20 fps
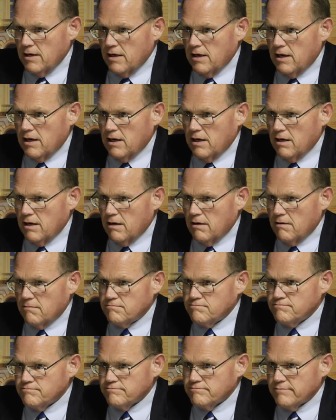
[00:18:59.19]
and
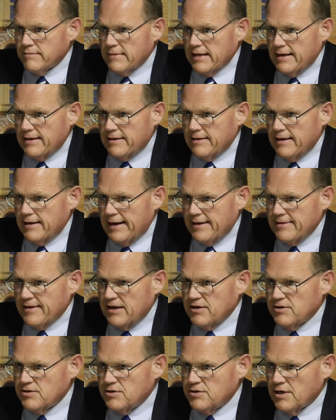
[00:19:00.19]

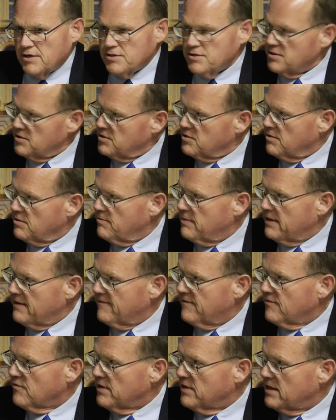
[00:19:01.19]
that judges should be
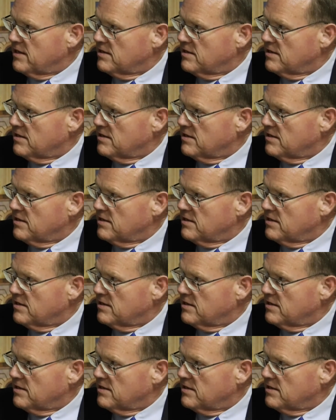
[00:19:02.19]
free